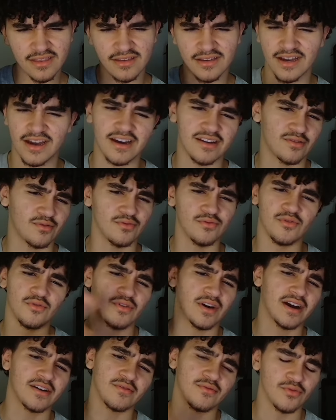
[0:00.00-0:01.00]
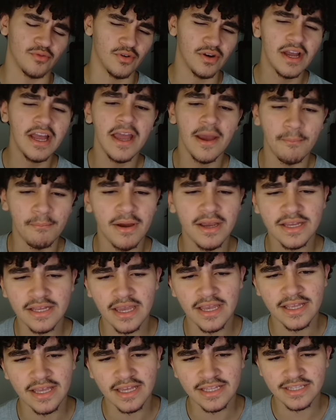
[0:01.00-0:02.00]
I don't know. But
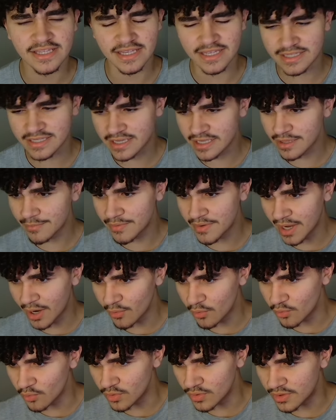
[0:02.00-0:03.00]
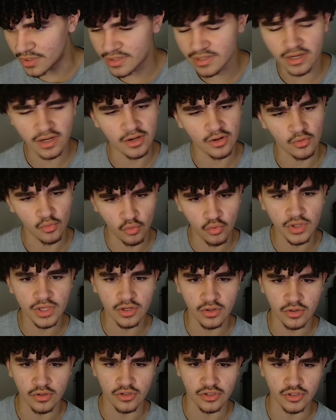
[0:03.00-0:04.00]
it's going to be out within a
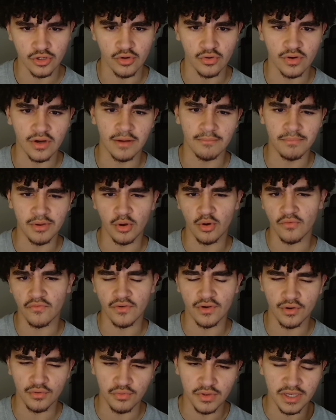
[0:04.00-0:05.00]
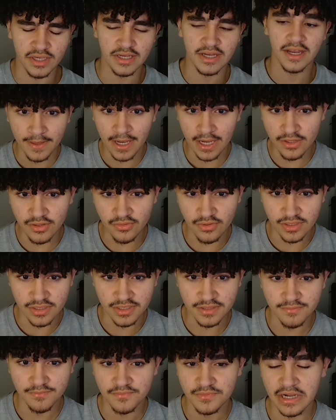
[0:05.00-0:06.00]
week or so, a bit over a week.
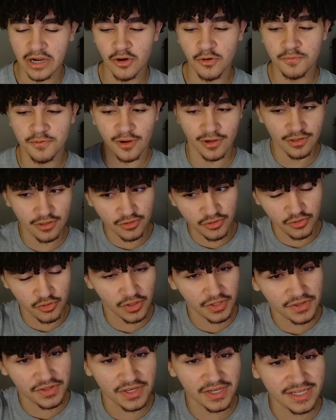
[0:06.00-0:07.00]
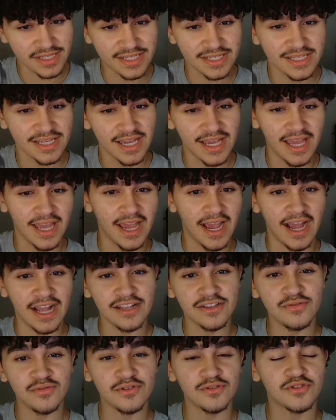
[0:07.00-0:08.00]
Anyways, I hope you all enjoyed this. I
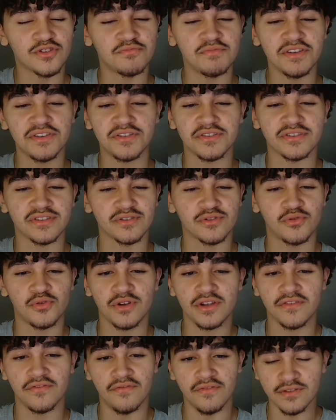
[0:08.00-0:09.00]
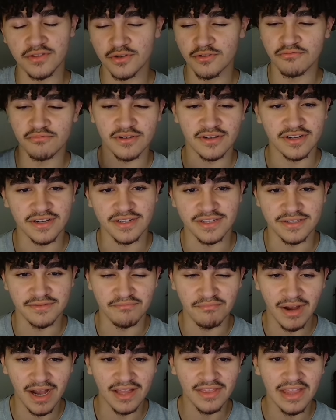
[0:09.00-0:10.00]
just wanted to make this quick video because,
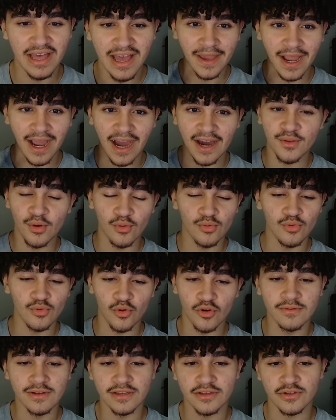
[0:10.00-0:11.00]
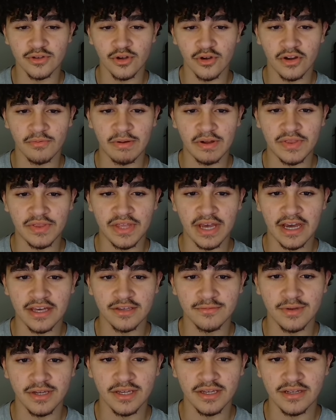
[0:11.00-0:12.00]
man, I don't normally talk about the
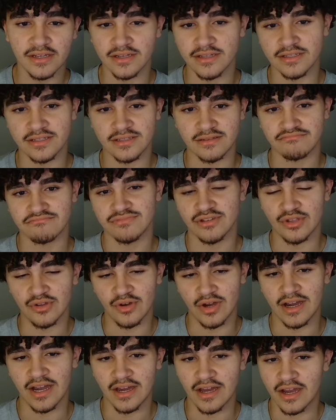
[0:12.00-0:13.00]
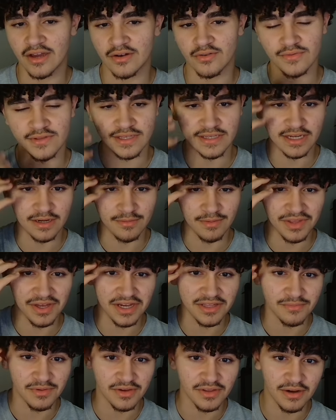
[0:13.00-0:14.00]
anime because, you know, I don't really care about the
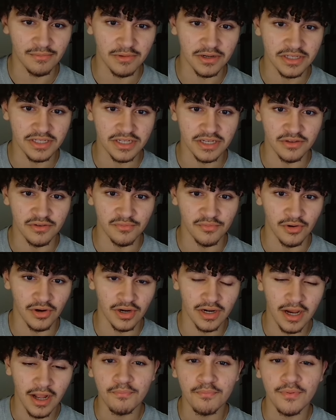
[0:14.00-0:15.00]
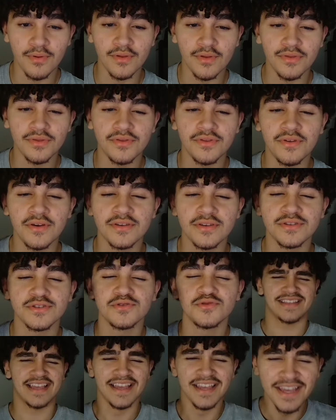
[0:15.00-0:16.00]
anime that much anymore. But
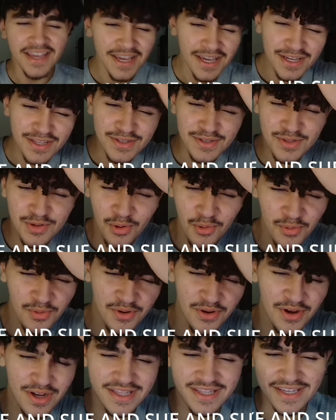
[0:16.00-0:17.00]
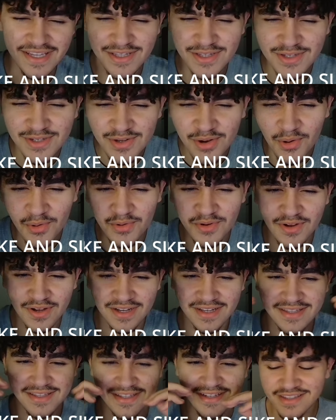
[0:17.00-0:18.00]
it's so good. It's so
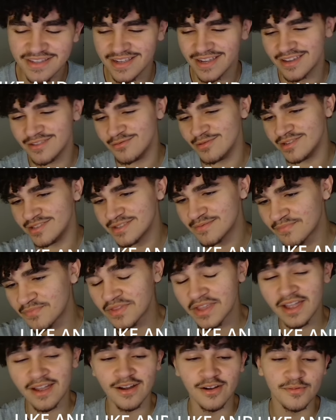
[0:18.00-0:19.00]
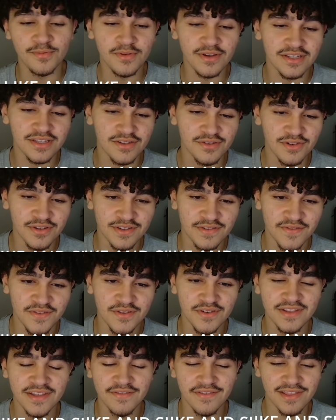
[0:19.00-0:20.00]
good. Anyways, if you guys enjoyed this
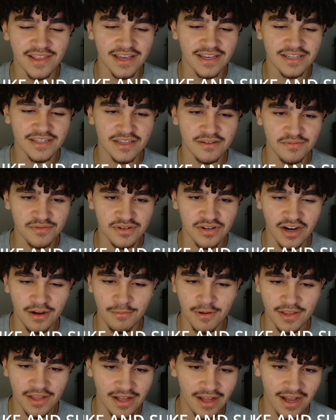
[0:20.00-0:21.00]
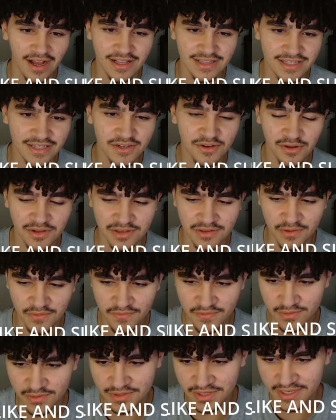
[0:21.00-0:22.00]
video, leave a like, subscribe, and I'll see you all in a
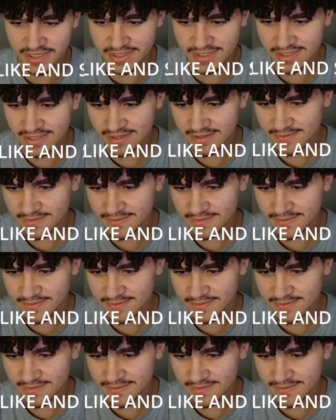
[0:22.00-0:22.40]
few days.